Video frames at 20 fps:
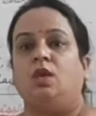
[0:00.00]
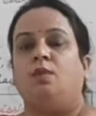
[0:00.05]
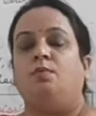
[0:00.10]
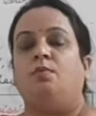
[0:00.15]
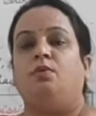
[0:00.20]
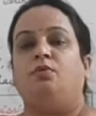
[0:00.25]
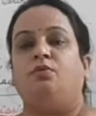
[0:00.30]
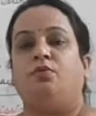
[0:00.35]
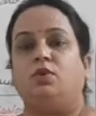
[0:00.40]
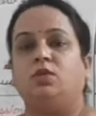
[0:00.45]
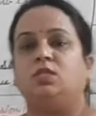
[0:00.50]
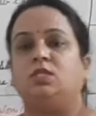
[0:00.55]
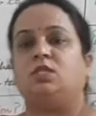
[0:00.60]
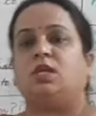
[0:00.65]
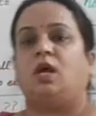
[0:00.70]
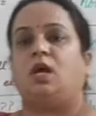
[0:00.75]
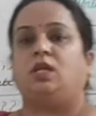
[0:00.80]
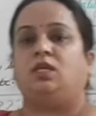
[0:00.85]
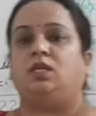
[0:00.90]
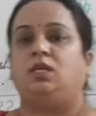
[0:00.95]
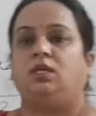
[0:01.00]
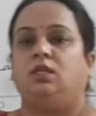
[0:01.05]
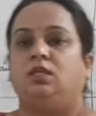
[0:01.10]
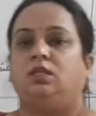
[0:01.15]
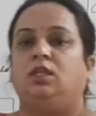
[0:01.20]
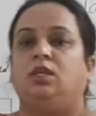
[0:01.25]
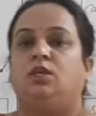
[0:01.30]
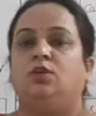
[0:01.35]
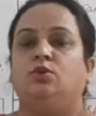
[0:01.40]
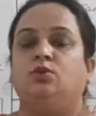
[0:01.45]
Before starting
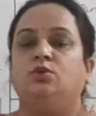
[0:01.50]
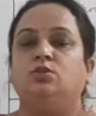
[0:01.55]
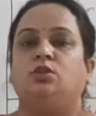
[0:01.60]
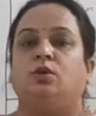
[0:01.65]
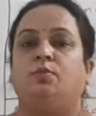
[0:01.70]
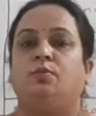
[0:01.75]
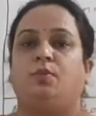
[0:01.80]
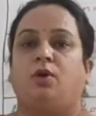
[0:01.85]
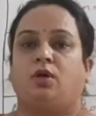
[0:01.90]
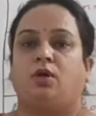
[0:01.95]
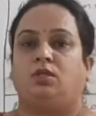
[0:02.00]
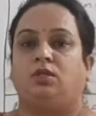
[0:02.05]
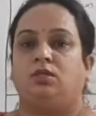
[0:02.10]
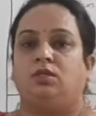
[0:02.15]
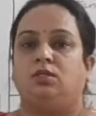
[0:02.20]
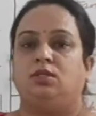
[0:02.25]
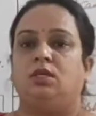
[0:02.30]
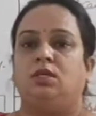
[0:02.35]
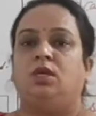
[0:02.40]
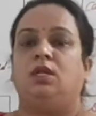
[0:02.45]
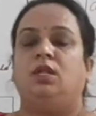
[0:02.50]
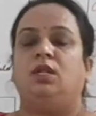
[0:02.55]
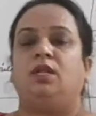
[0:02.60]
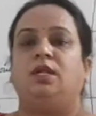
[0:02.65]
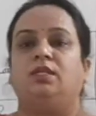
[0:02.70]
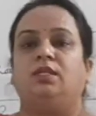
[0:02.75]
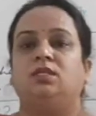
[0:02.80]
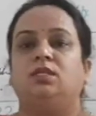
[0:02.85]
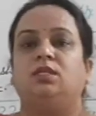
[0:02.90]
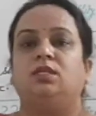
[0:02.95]
the use of modals,
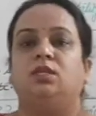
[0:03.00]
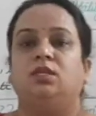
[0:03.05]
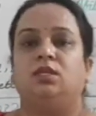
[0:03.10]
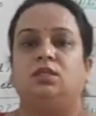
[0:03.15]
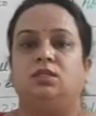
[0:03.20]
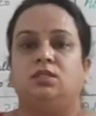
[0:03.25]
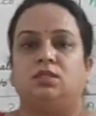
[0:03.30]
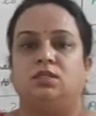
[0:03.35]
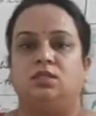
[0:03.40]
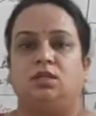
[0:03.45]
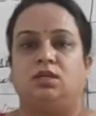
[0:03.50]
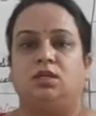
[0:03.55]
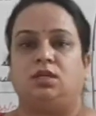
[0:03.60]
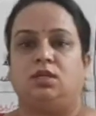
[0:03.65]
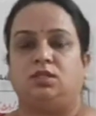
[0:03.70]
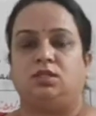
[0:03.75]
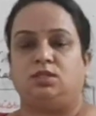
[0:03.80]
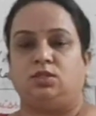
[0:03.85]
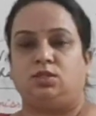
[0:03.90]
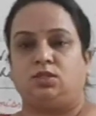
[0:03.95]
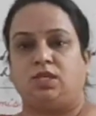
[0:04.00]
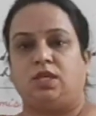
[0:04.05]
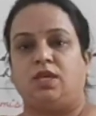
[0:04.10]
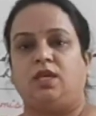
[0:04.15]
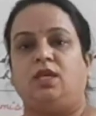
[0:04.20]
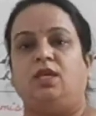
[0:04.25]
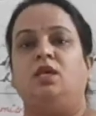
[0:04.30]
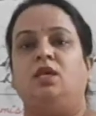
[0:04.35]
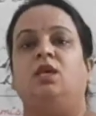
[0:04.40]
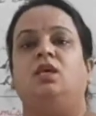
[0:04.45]
let's
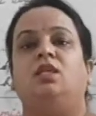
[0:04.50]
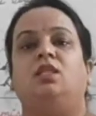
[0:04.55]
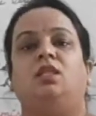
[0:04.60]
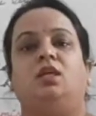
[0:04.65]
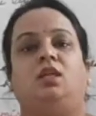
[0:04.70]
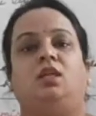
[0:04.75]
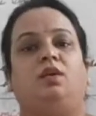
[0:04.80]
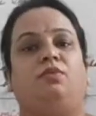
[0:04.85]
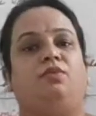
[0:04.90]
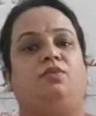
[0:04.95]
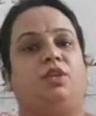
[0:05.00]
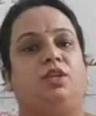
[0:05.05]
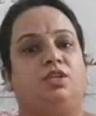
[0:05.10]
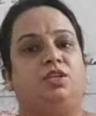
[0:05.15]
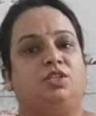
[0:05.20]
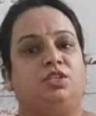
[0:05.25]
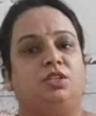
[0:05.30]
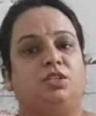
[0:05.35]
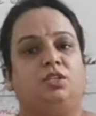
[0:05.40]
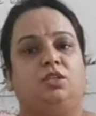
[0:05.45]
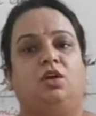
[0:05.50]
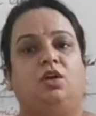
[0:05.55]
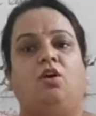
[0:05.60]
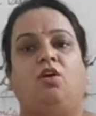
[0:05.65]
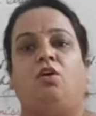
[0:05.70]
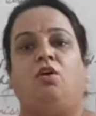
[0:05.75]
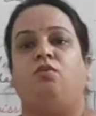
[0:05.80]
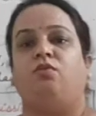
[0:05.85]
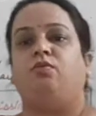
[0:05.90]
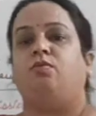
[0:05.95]
see the definition
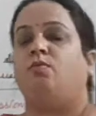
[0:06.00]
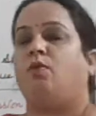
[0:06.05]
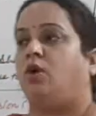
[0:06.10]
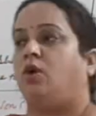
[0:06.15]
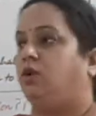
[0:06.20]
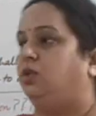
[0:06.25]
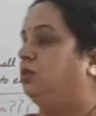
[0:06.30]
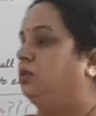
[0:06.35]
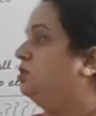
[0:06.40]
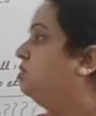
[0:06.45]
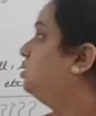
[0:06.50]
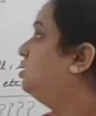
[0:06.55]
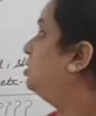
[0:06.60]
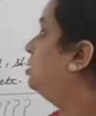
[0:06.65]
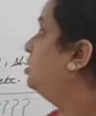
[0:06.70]
of modals.